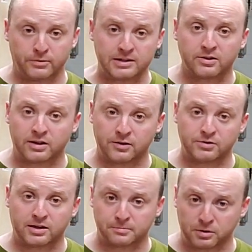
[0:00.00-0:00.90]
We're going to have a
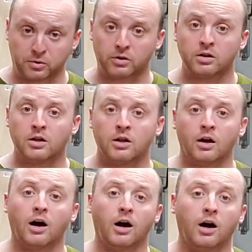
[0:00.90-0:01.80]
link to the FJ
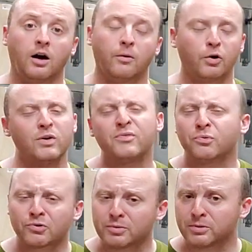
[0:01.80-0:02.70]
build.
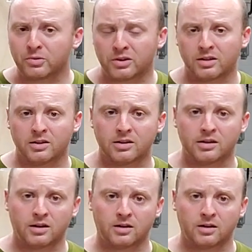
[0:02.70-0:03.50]
We don't have a foreigner build.